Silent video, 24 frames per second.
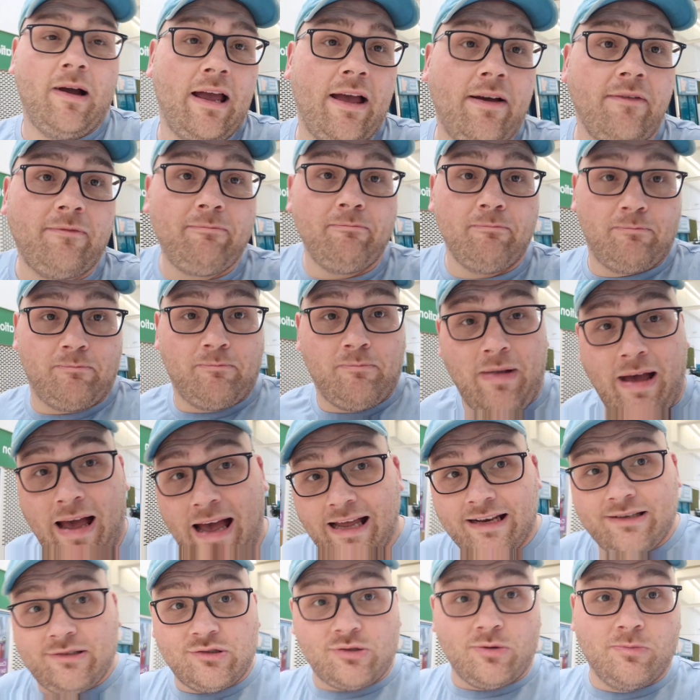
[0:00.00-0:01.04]
I have
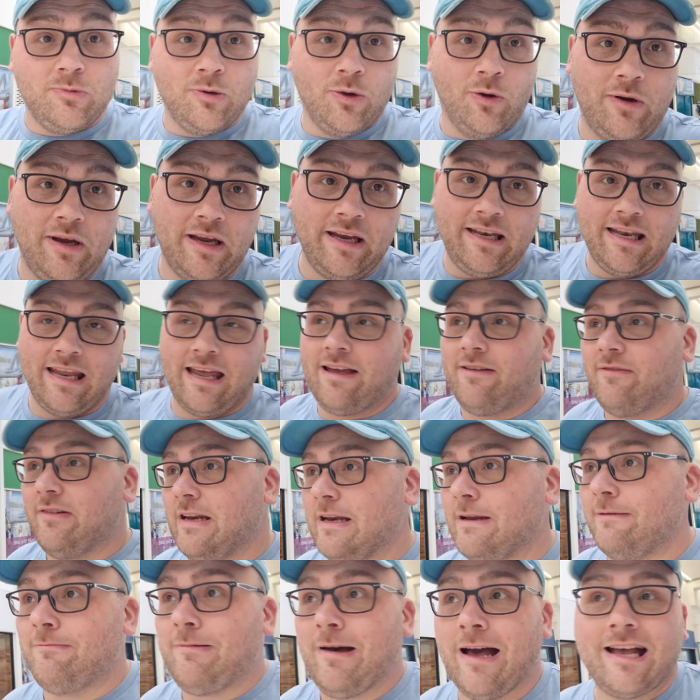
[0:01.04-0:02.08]
had some luck in there
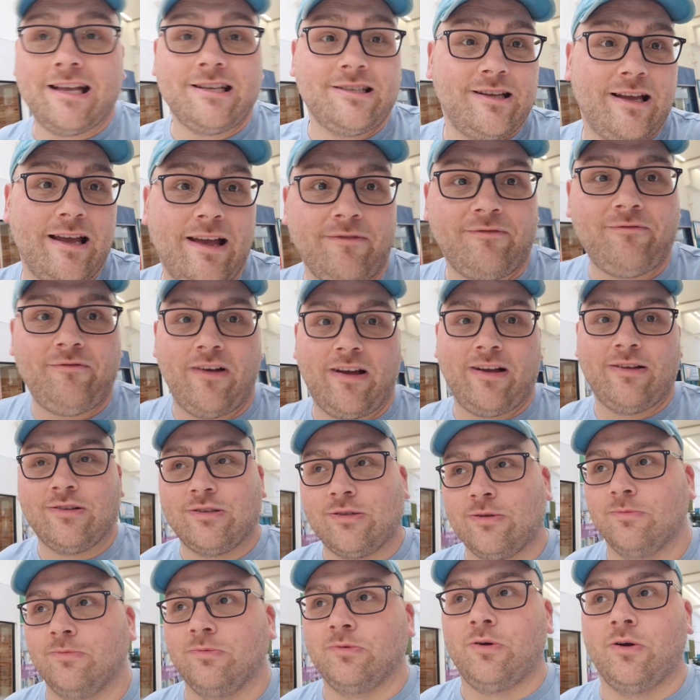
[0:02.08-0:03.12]
in the past. I have found
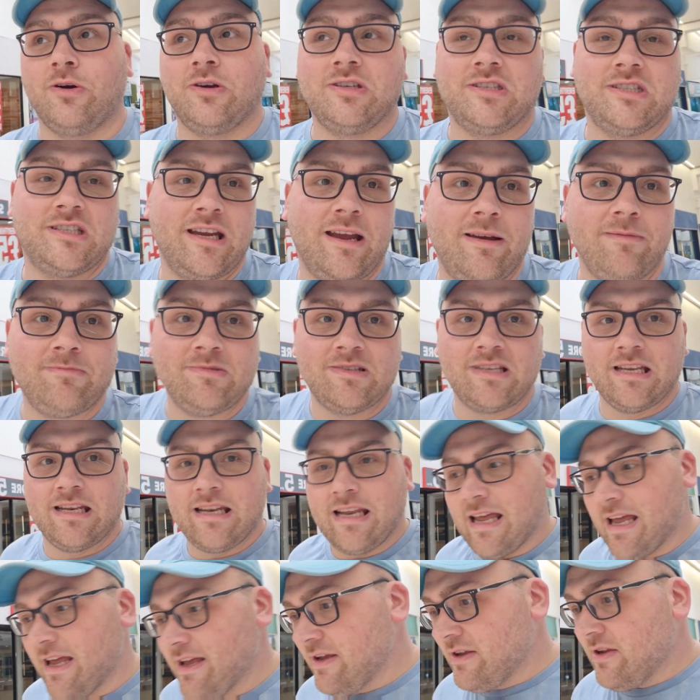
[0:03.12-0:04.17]
some nice gems
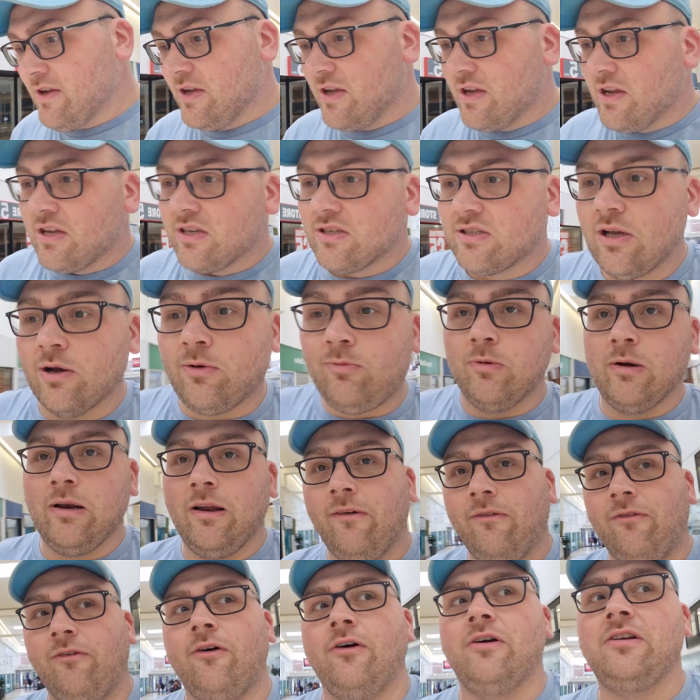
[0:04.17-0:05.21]
in there. So
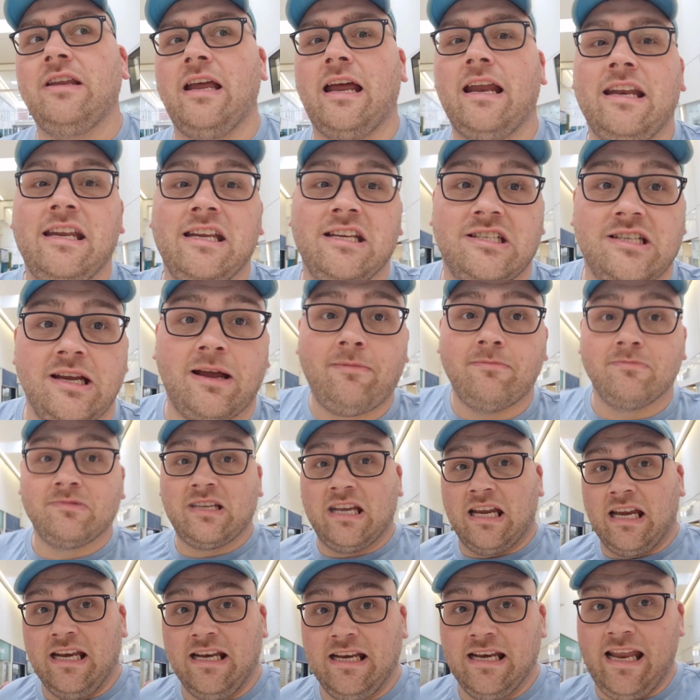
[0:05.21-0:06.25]
will I find any
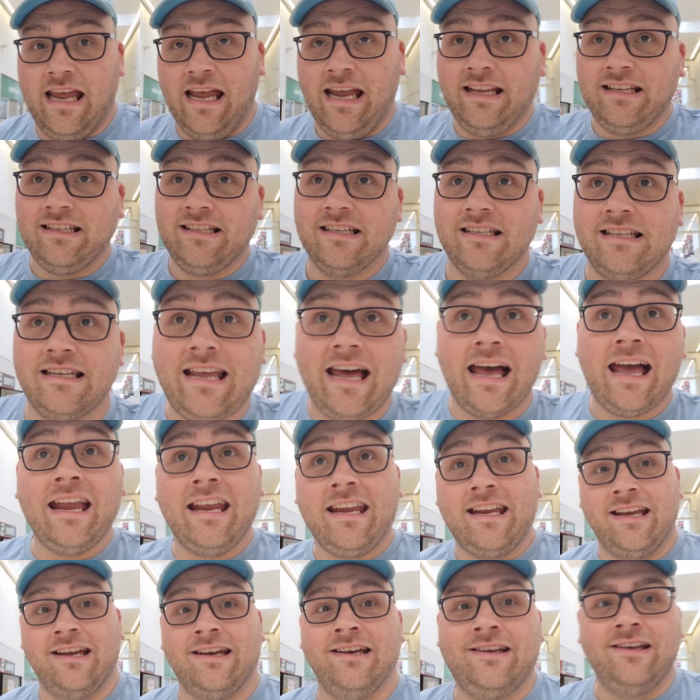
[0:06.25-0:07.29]
gems in there
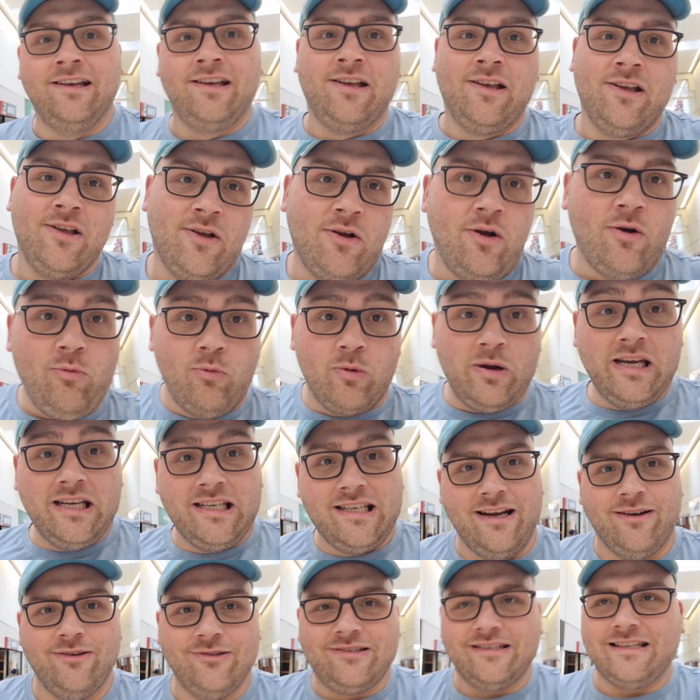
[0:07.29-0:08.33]
today? We
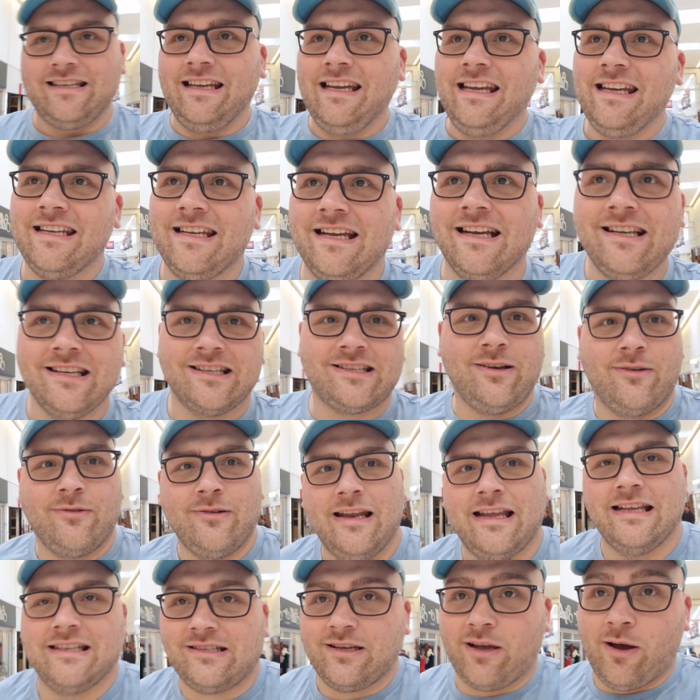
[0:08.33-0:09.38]
shall see. So
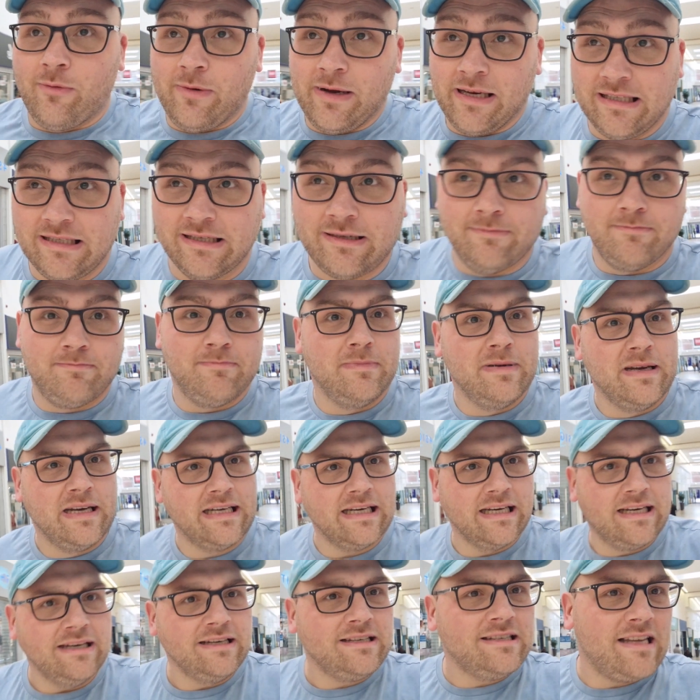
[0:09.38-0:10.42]
let's go into
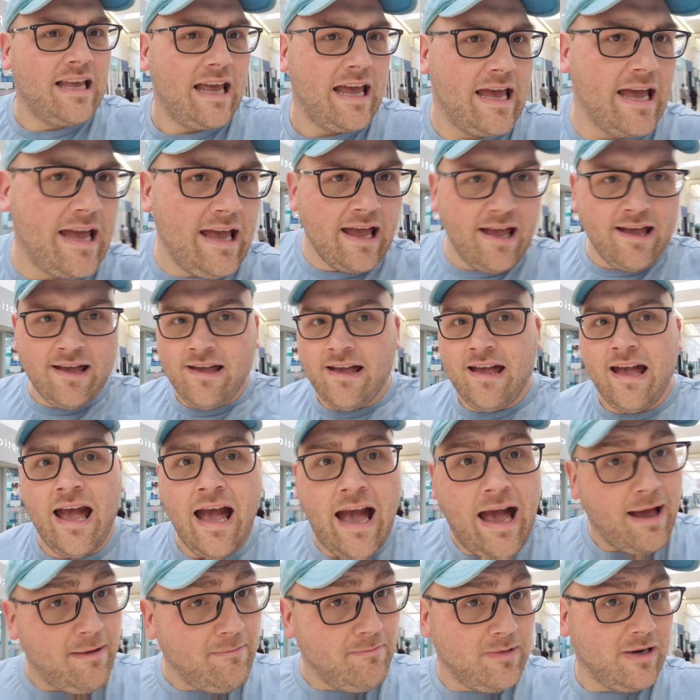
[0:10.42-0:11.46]
Midlands Air
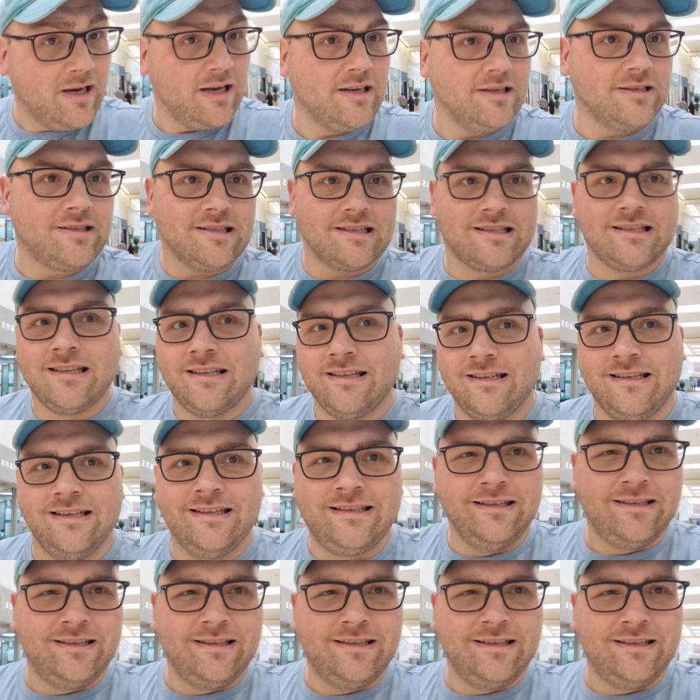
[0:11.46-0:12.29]
Ambulance.